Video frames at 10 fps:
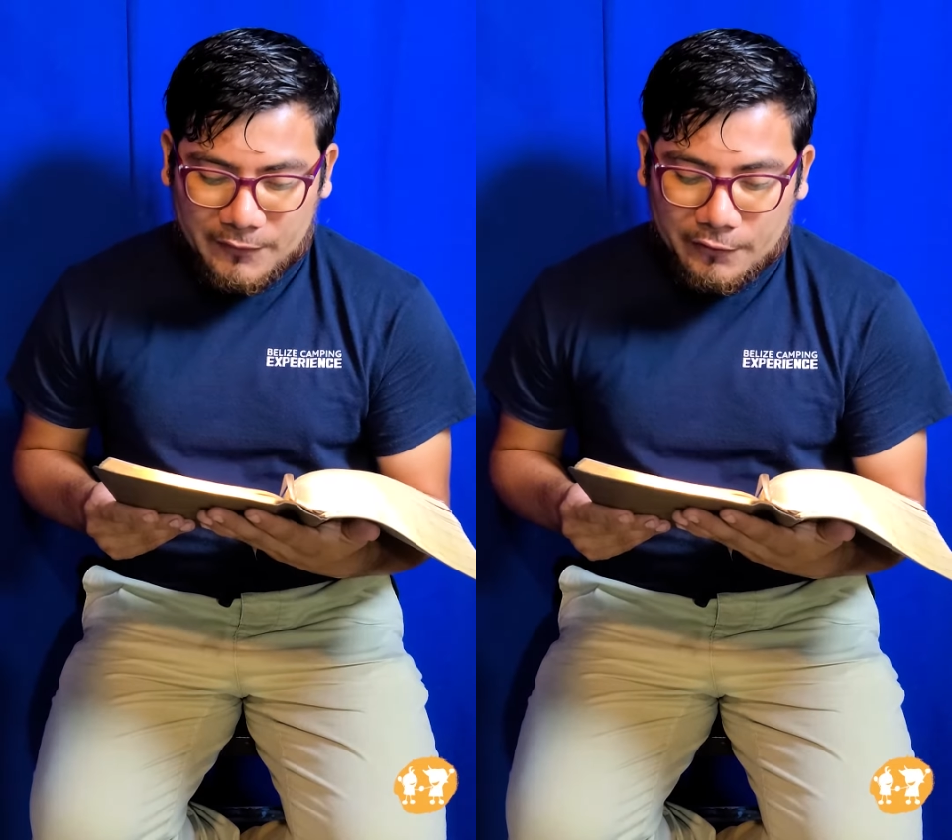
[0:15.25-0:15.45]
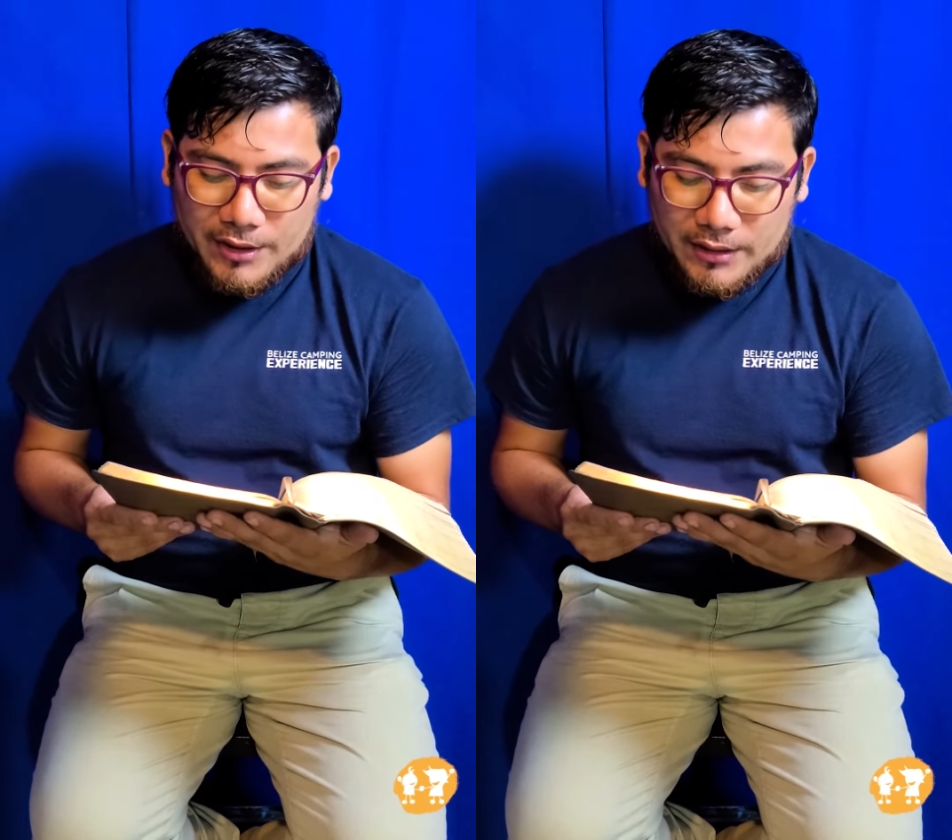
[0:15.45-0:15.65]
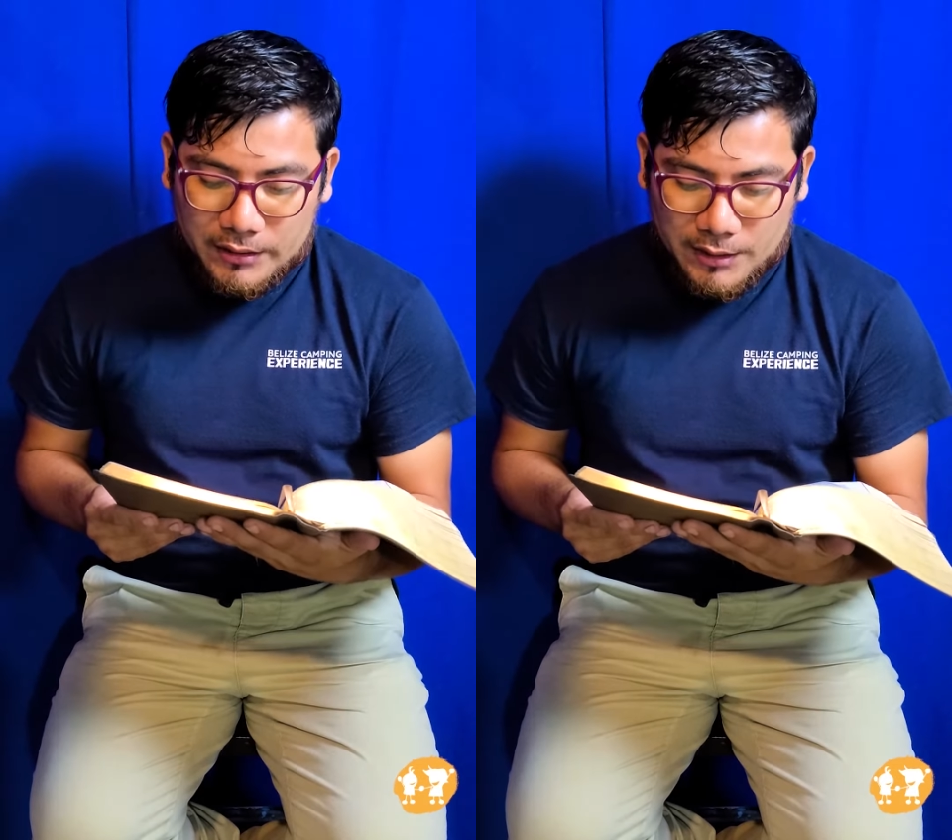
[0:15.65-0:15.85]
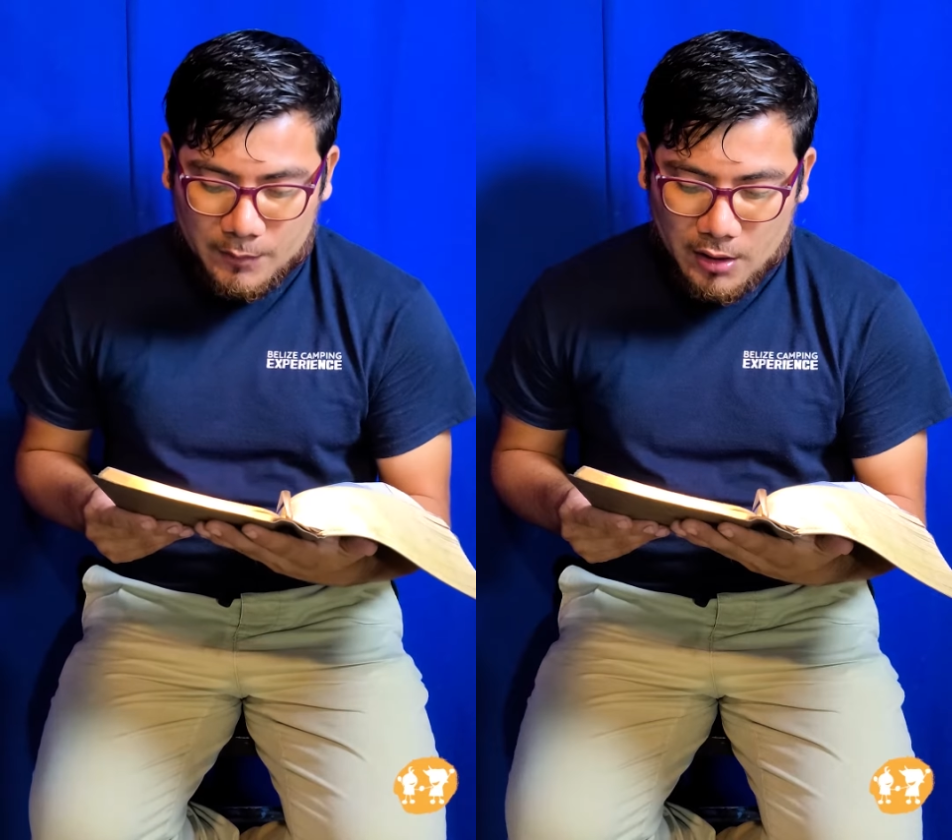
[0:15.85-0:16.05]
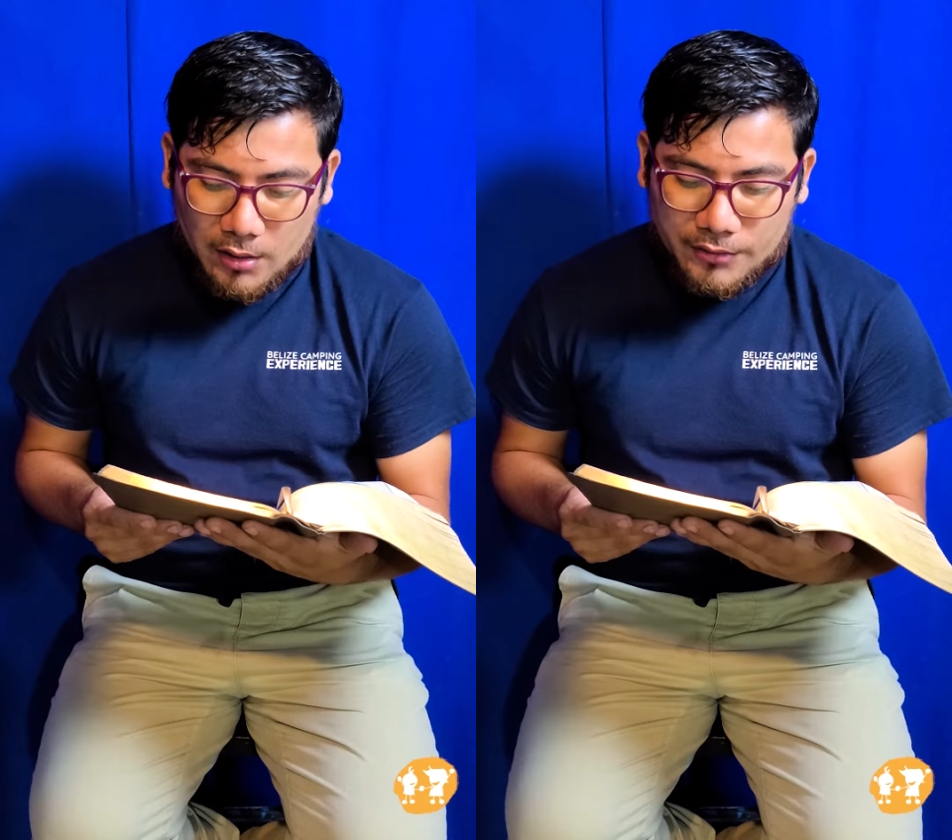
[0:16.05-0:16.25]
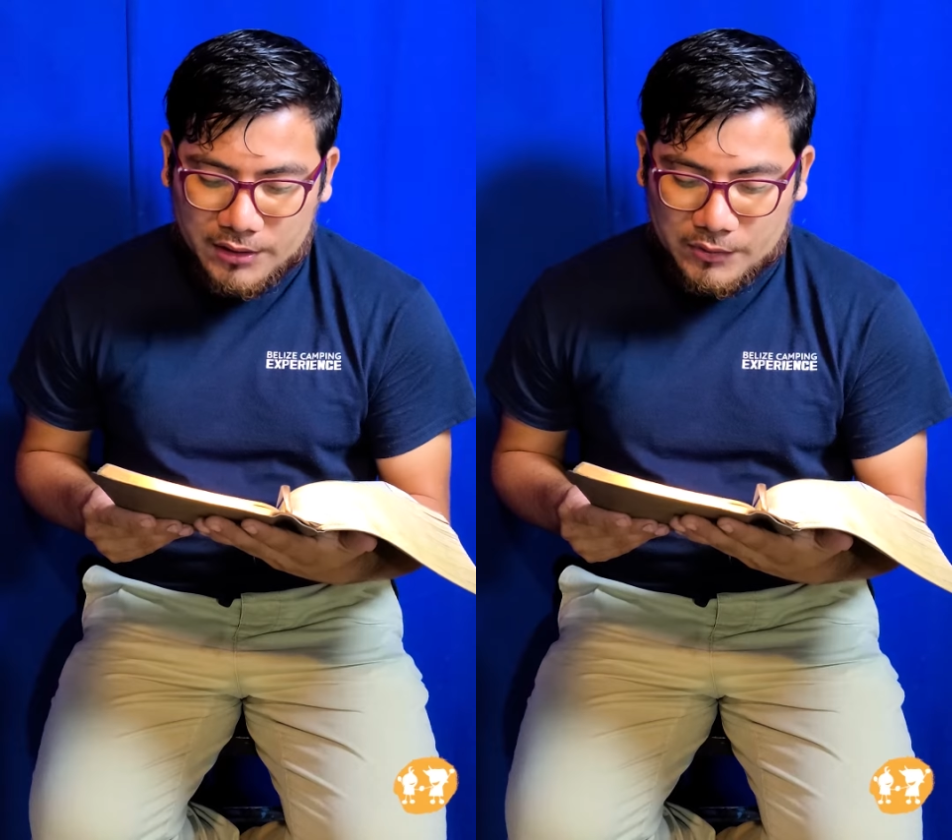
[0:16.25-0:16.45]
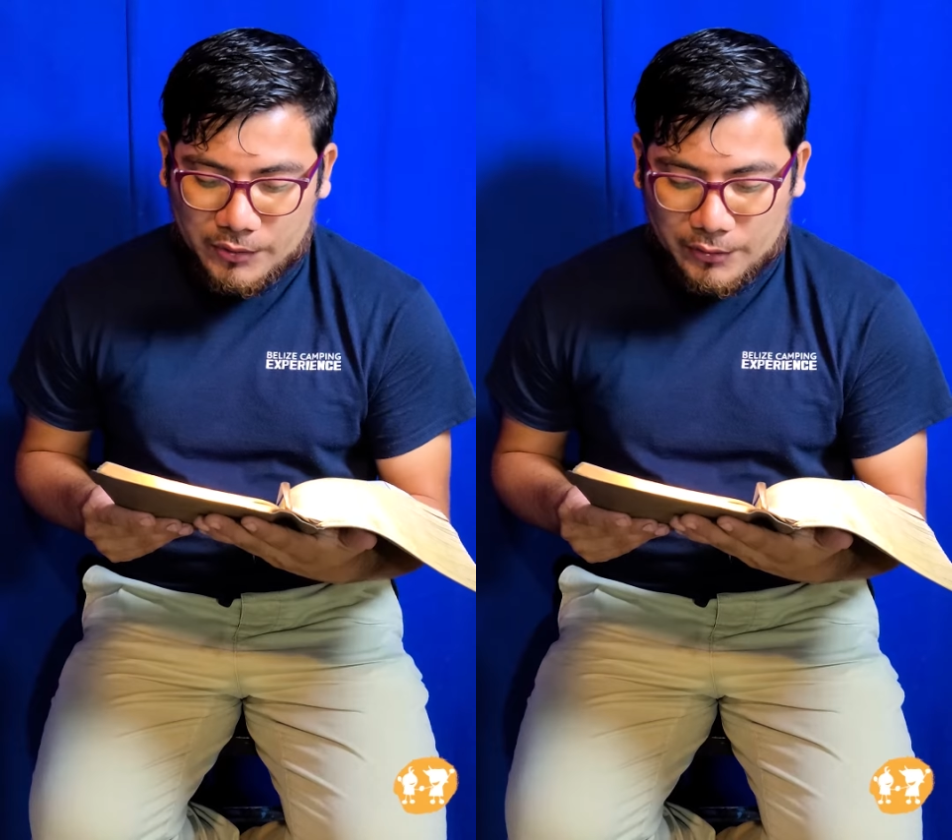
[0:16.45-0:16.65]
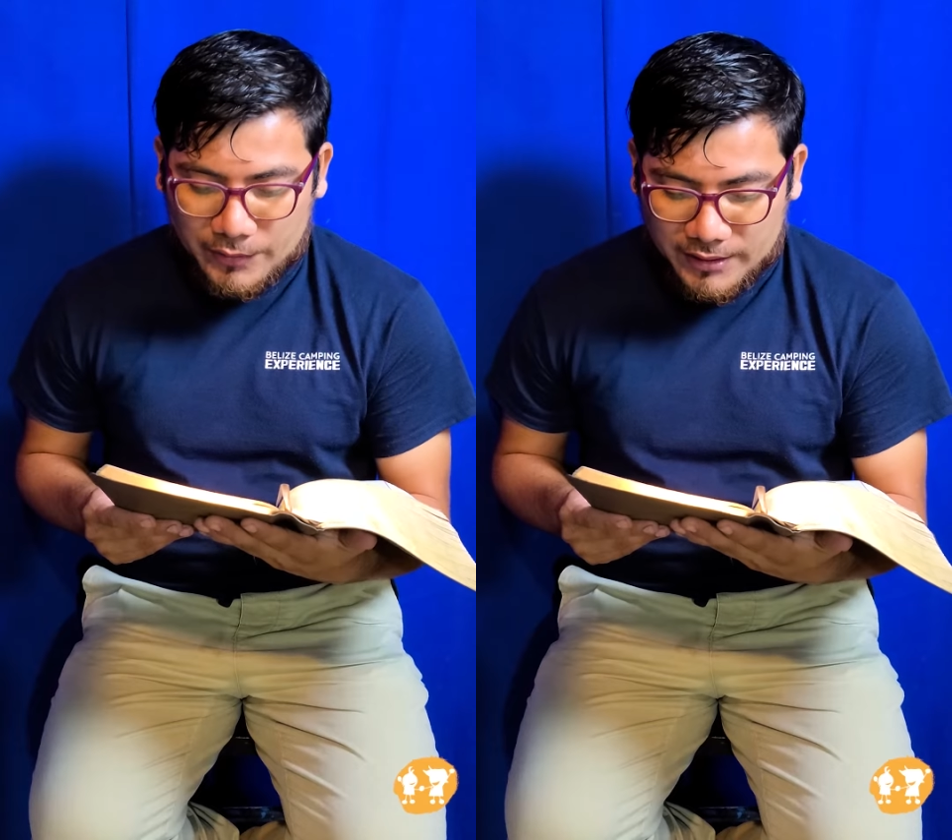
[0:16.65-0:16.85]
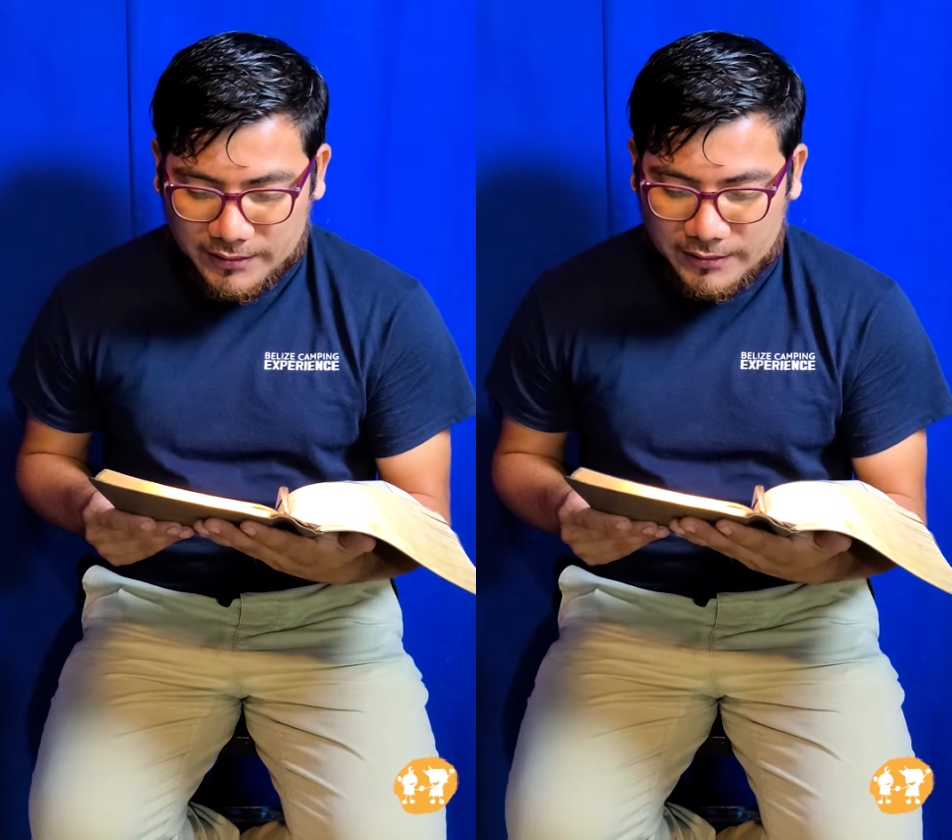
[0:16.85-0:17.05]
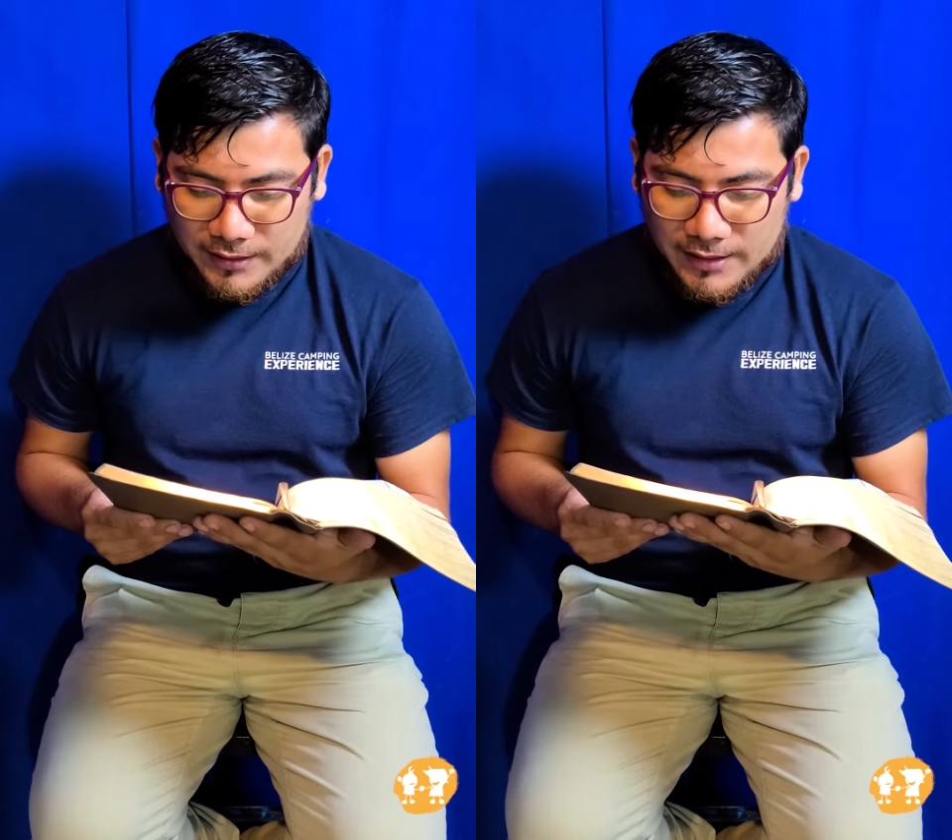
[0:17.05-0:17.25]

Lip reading: For in him all things were created,